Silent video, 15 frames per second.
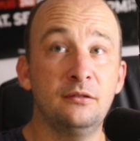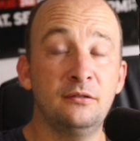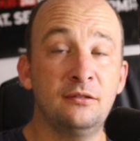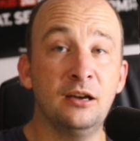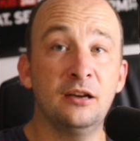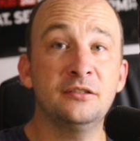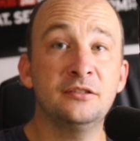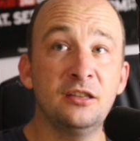
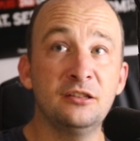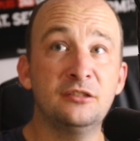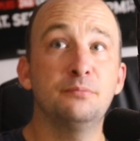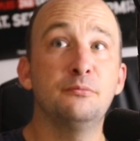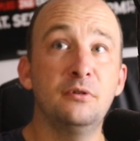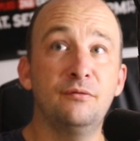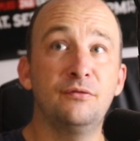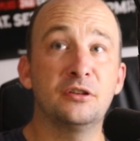does this
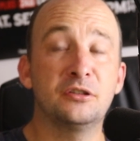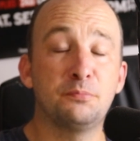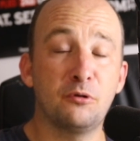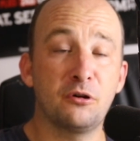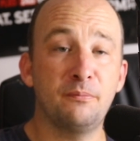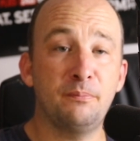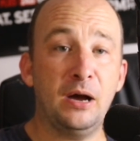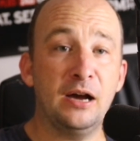move the
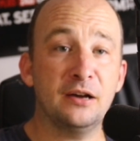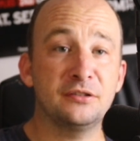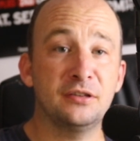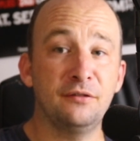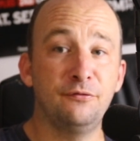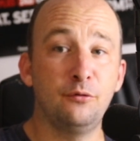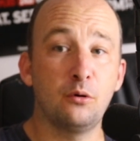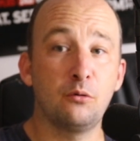sport of
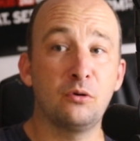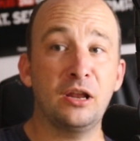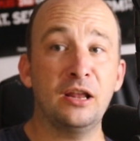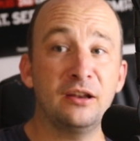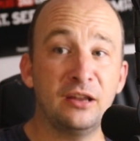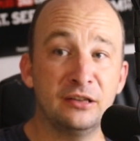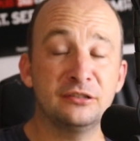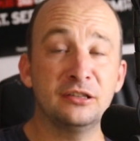boxing forward
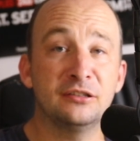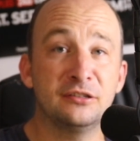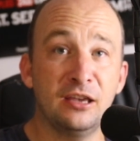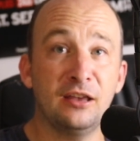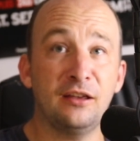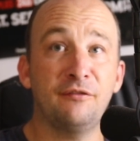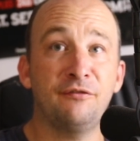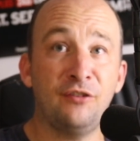and does this
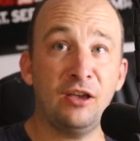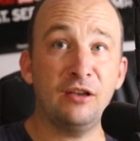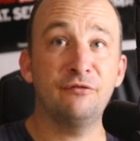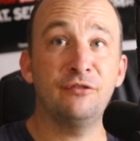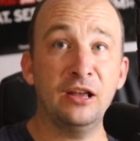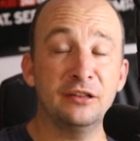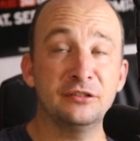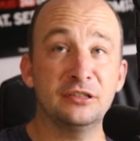get
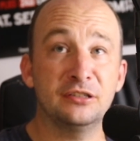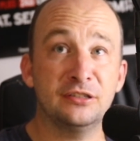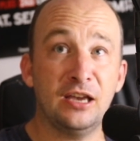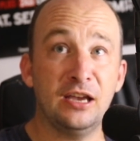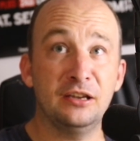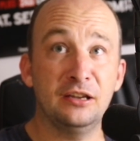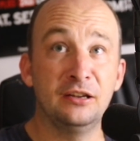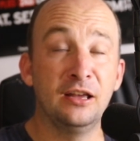fans
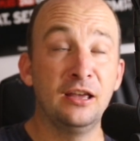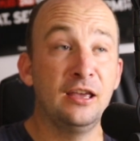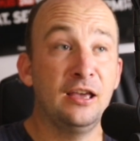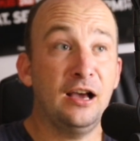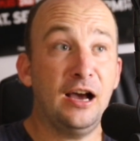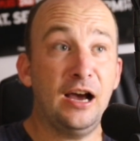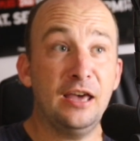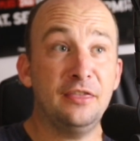excited?
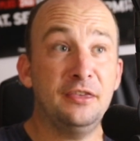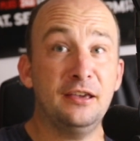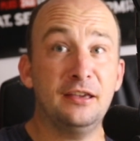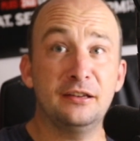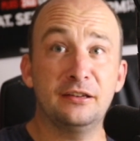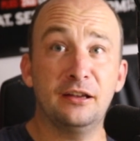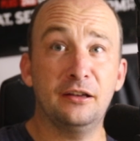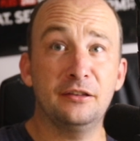I think
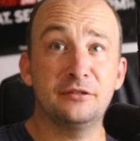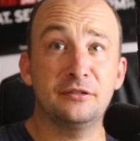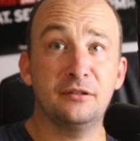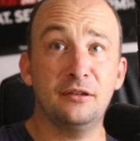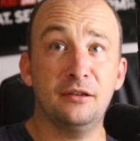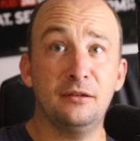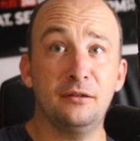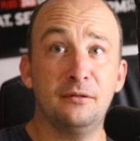it does
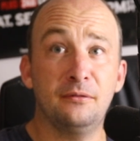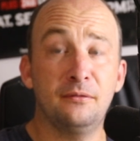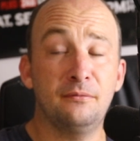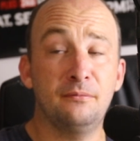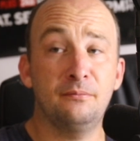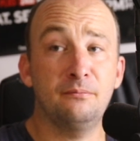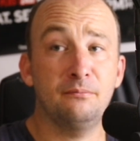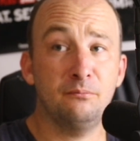
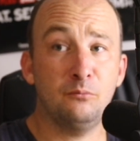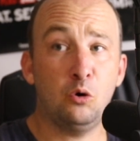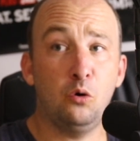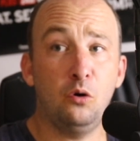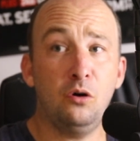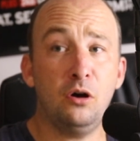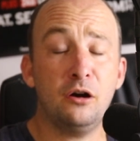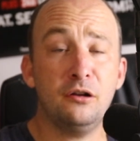
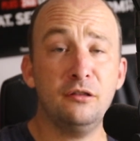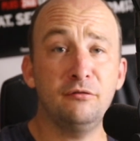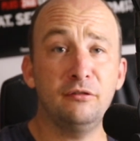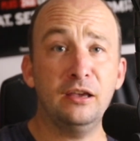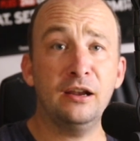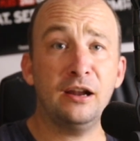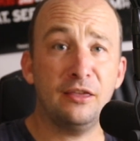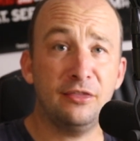
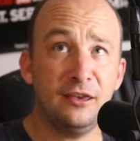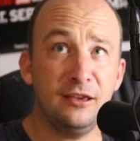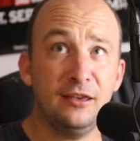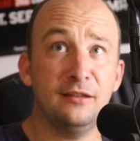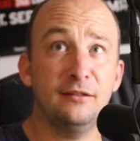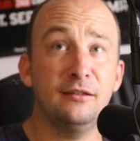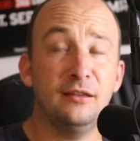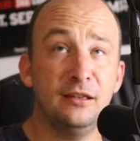wholeheartedly, and I think
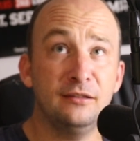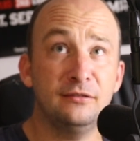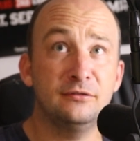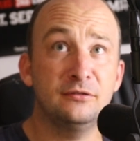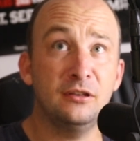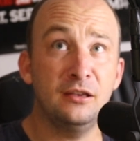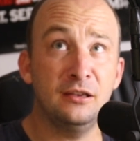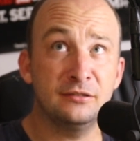
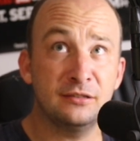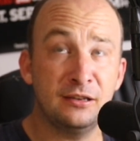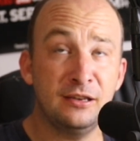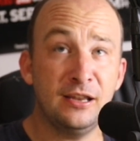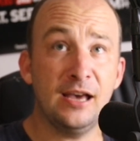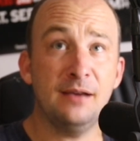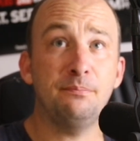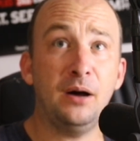it is a
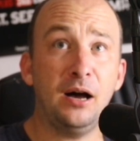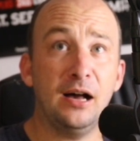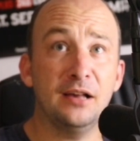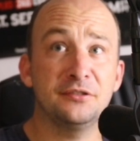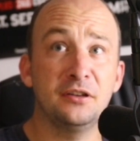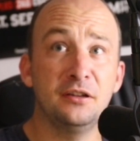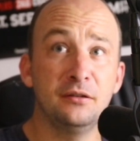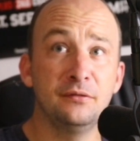net
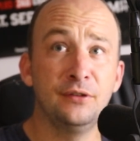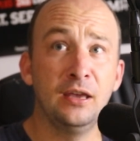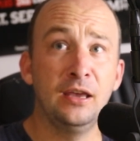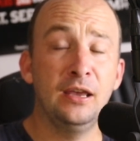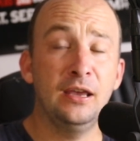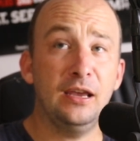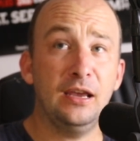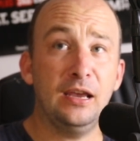positive.
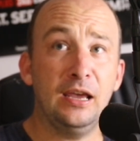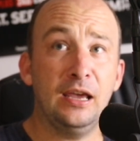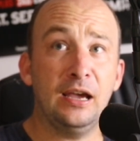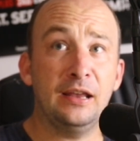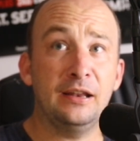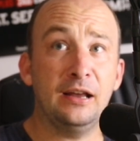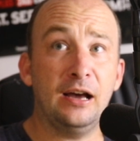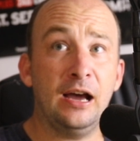
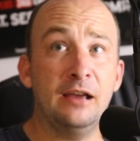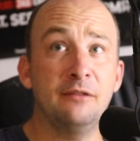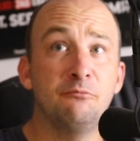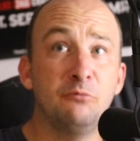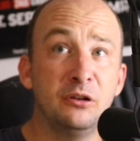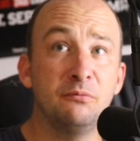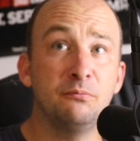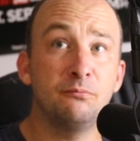And I
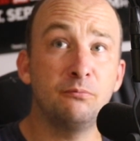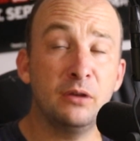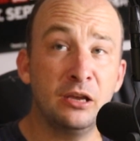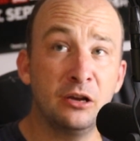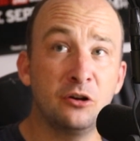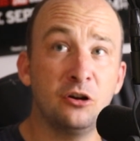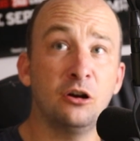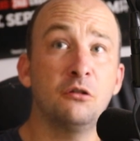would
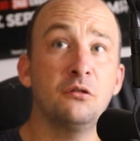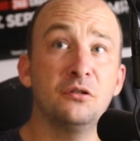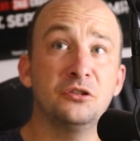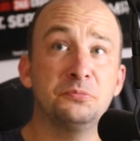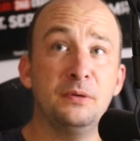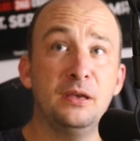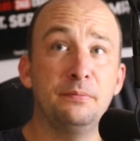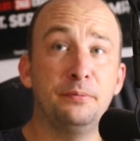
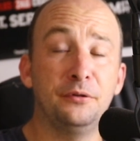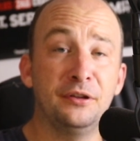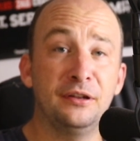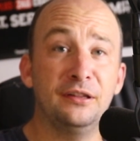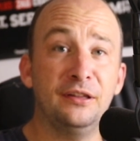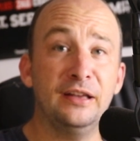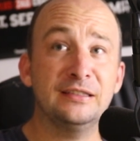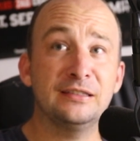encourage people to,
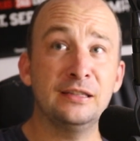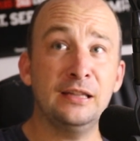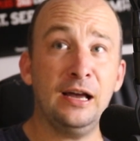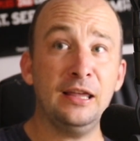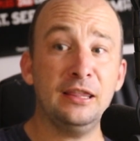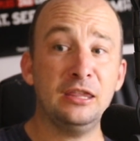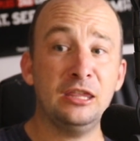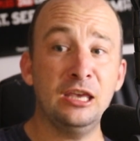let's
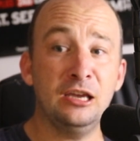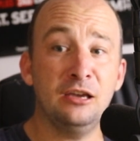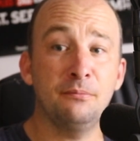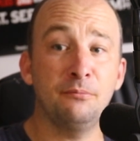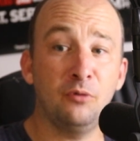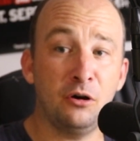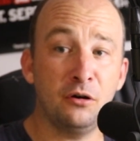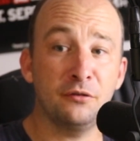not think
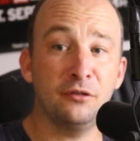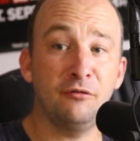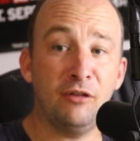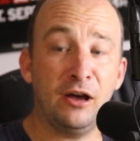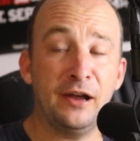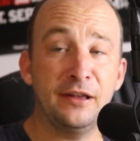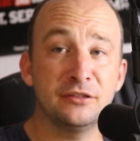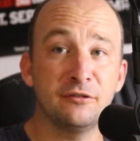along the
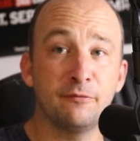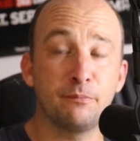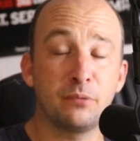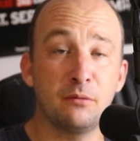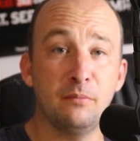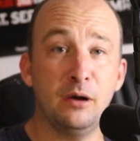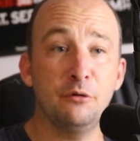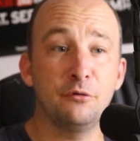lines of
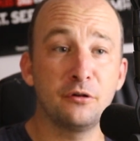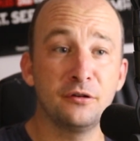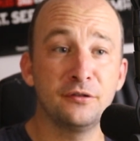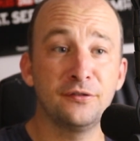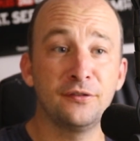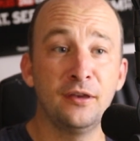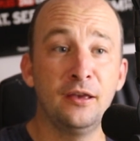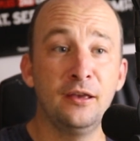
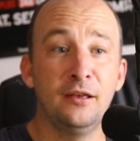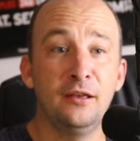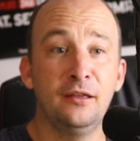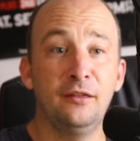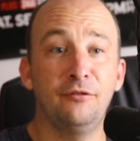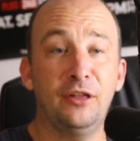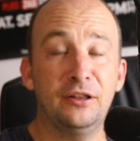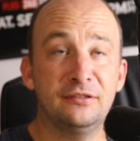promoters.
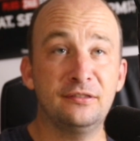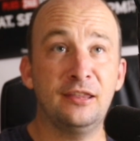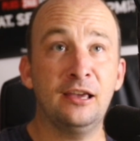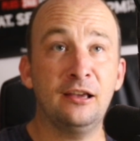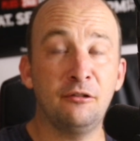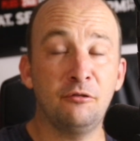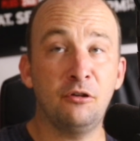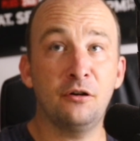Let's
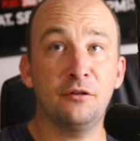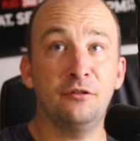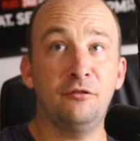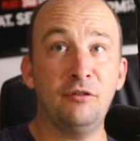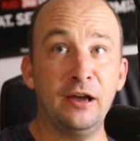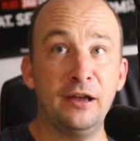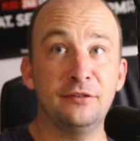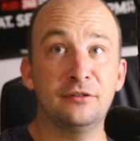think along the
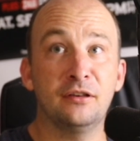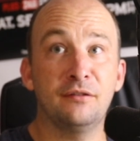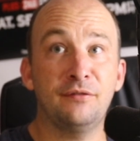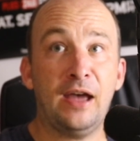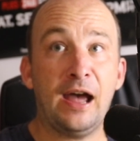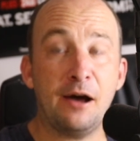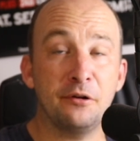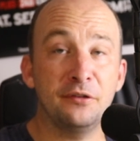lines of
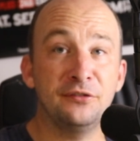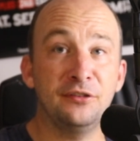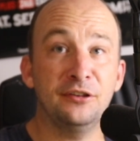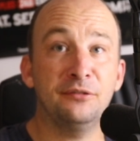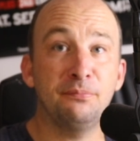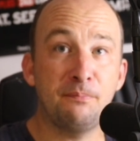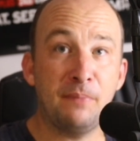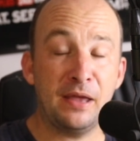how does
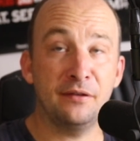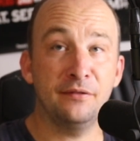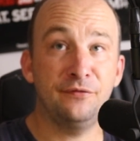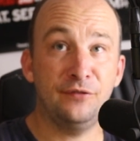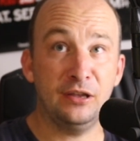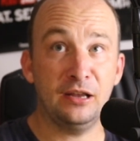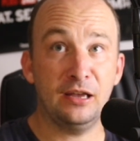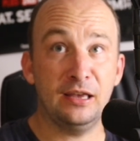this
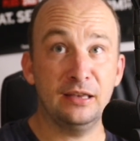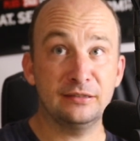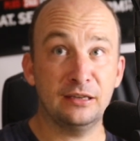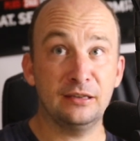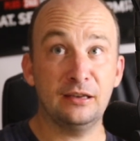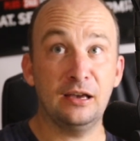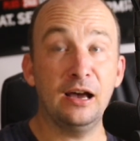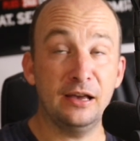benefit as
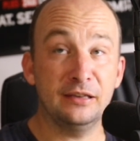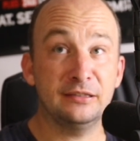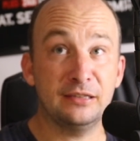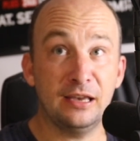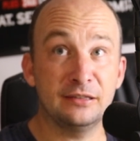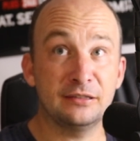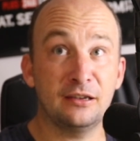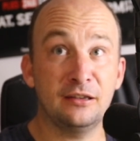us
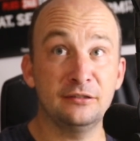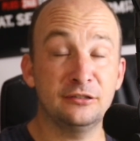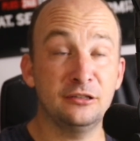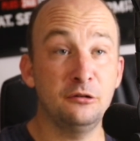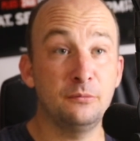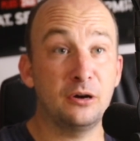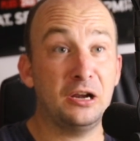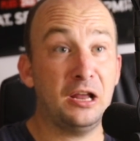as a
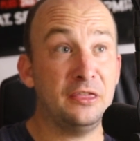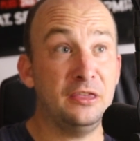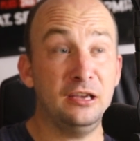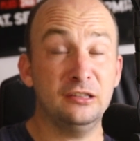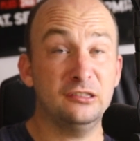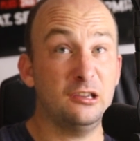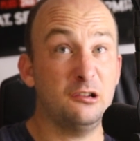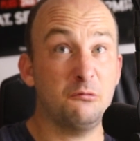consumer? And I
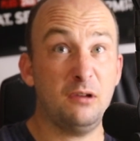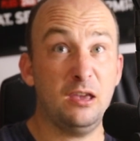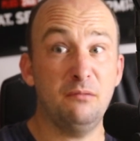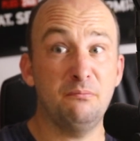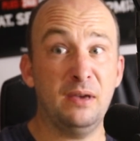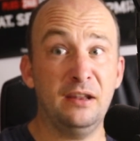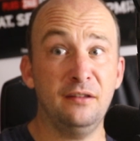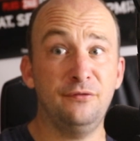think it's a
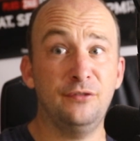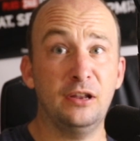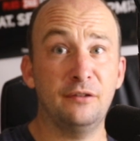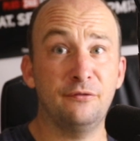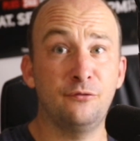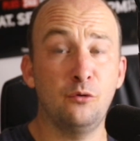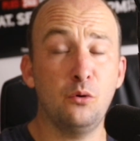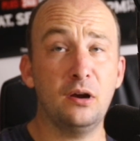great
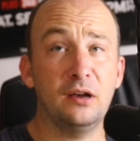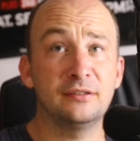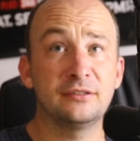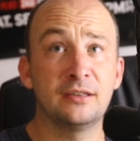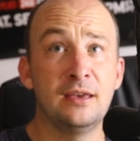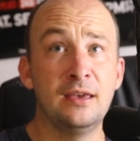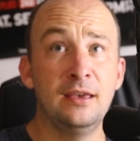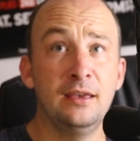benefit for
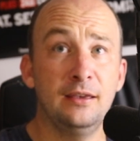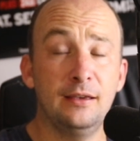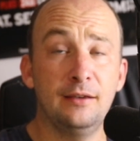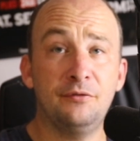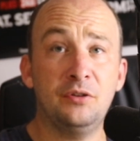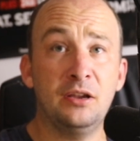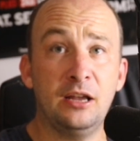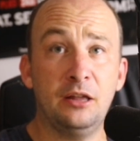us
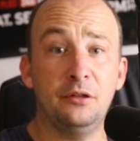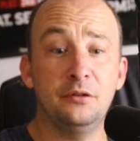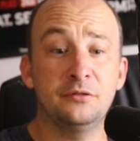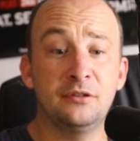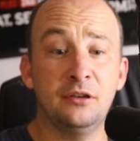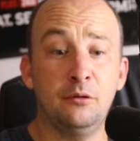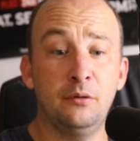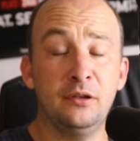if
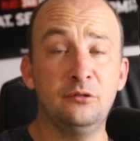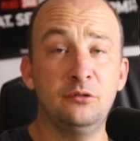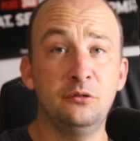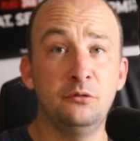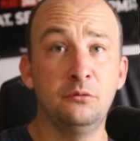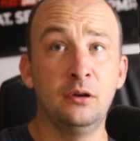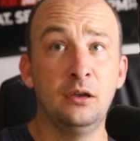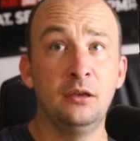Canelo's going
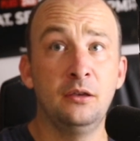to